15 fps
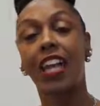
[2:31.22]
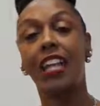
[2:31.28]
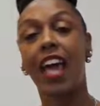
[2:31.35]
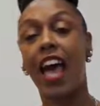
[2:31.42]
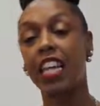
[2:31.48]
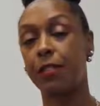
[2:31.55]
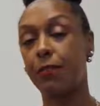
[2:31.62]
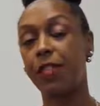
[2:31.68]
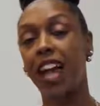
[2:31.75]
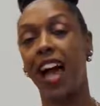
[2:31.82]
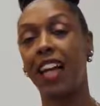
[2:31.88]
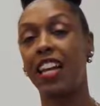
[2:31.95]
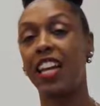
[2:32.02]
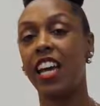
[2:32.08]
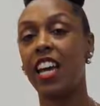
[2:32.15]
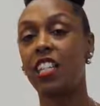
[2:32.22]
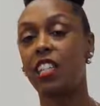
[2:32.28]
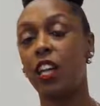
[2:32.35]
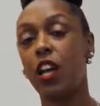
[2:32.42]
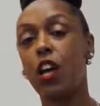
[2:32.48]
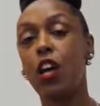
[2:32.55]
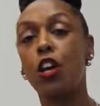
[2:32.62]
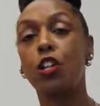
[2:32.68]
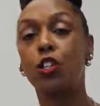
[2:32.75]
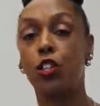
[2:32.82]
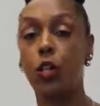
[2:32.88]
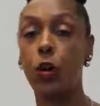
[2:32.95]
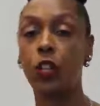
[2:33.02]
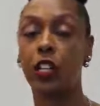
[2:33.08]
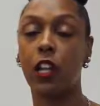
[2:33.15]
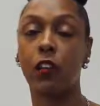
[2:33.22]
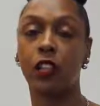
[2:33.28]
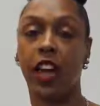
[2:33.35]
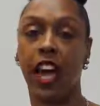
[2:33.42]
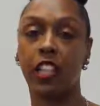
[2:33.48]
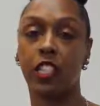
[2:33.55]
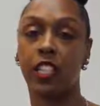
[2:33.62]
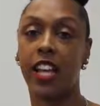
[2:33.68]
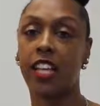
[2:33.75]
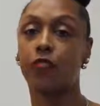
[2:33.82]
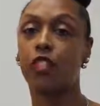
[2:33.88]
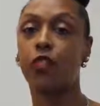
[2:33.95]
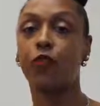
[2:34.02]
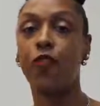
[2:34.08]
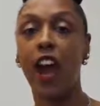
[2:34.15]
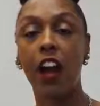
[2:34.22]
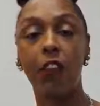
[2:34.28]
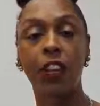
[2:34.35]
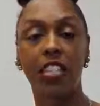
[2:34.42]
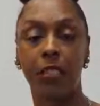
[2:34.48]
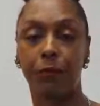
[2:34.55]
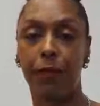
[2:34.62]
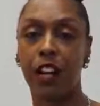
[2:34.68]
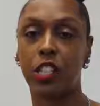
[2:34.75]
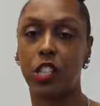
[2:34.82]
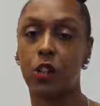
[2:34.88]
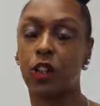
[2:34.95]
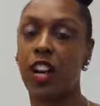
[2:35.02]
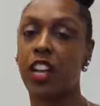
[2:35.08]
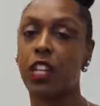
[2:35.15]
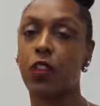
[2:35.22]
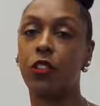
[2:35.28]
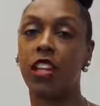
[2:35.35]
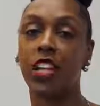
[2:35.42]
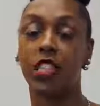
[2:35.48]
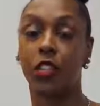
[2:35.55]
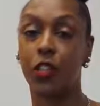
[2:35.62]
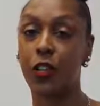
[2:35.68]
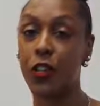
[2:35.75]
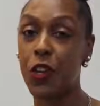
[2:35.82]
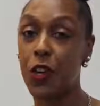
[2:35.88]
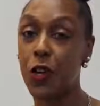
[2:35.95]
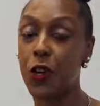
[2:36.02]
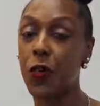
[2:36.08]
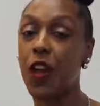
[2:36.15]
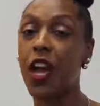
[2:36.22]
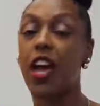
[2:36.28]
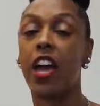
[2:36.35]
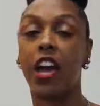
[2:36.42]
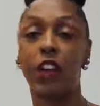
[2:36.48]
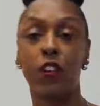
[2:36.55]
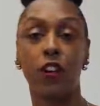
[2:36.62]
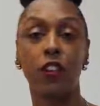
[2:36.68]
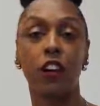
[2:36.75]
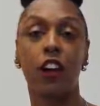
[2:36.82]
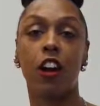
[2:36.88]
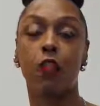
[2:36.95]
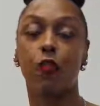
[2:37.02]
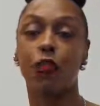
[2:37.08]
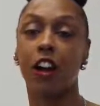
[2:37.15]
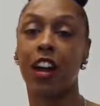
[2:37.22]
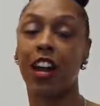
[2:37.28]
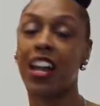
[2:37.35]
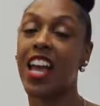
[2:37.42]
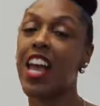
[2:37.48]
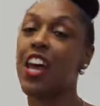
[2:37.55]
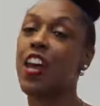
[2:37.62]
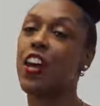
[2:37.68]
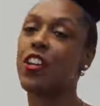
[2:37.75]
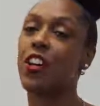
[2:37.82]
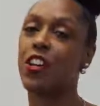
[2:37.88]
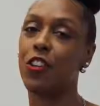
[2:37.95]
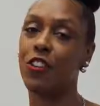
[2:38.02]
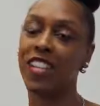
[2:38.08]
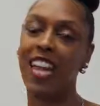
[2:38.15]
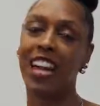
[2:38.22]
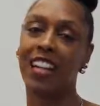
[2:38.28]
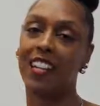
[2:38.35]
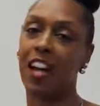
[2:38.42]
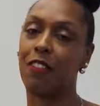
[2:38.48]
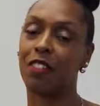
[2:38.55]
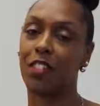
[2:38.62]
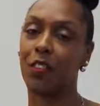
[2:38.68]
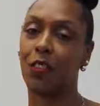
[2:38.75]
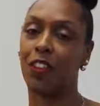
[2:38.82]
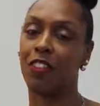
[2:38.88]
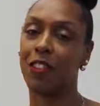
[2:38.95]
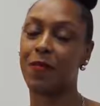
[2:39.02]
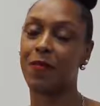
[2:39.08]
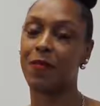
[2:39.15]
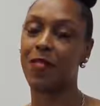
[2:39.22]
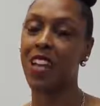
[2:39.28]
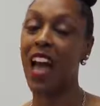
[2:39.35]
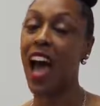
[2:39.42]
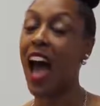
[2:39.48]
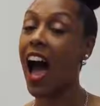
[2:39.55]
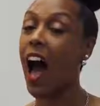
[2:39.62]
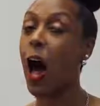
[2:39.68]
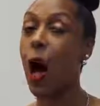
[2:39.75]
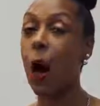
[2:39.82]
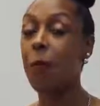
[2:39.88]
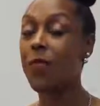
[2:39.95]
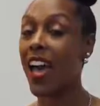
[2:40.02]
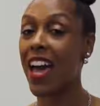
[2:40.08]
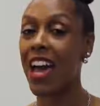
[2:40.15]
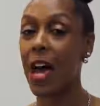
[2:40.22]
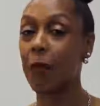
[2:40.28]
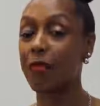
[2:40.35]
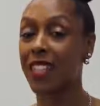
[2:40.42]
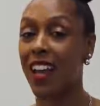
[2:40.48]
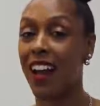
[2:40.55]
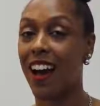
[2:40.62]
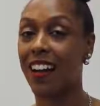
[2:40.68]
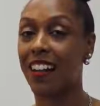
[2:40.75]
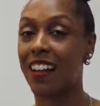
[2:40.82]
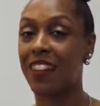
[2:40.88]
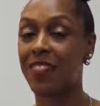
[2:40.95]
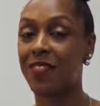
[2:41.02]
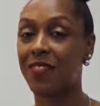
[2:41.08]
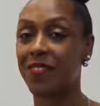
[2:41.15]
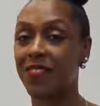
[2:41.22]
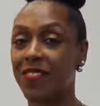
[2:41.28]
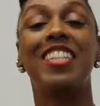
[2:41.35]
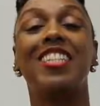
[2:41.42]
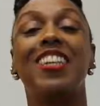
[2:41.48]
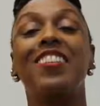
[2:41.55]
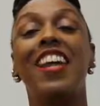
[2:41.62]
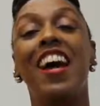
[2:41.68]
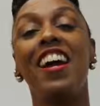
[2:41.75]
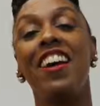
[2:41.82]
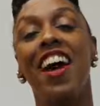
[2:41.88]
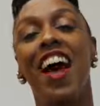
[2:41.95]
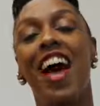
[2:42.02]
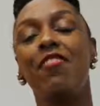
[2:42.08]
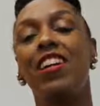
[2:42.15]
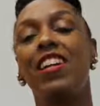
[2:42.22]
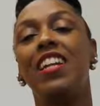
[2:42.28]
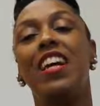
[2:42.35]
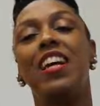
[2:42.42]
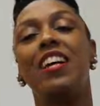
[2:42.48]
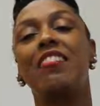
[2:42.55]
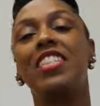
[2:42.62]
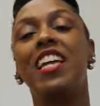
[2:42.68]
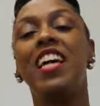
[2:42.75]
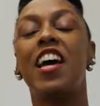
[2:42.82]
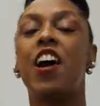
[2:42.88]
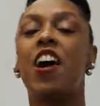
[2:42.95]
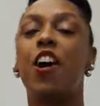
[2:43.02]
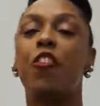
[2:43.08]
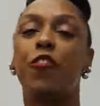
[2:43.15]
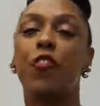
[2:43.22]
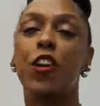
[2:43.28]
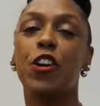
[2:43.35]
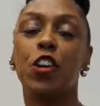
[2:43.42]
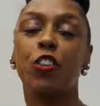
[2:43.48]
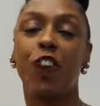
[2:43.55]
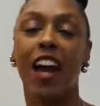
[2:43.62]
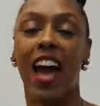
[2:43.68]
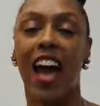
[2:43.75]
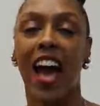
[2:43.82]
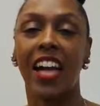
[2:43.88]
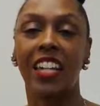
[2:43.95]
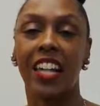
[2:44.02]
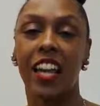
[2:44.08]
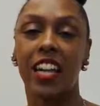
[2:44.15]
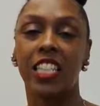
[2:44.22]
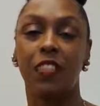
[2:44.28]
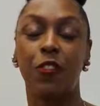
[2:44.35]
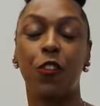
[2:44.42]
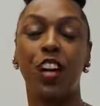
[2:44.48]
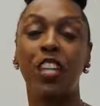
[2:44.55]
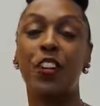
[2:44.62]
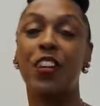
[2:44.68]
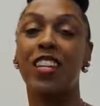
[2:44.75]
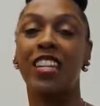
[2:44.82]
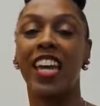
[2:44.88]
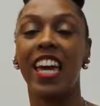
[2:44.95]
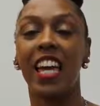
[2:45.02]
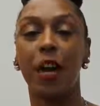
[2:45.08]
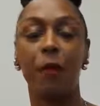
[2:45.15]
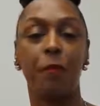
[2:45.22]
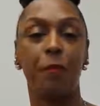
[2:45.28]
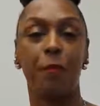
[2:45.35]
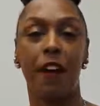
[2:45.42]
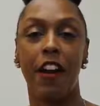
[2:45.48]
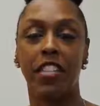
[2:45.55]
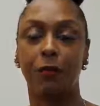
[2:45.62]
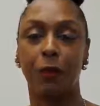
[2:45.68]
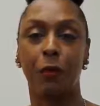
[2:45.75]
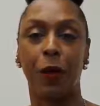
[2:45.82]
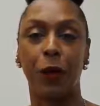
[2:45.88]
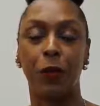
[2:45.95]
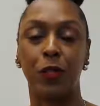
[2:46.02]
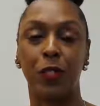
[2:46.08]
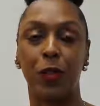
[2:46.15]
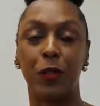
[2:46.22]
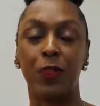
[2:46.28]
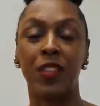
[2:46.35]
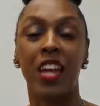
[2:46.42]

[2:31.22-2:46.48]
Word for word: Last but not least, choose a location that's very special and unique to you and your girlfriend and your unique love story. I hope that helps Connor. So there you have it, loves. A few great ideas for a unique marriage proposal.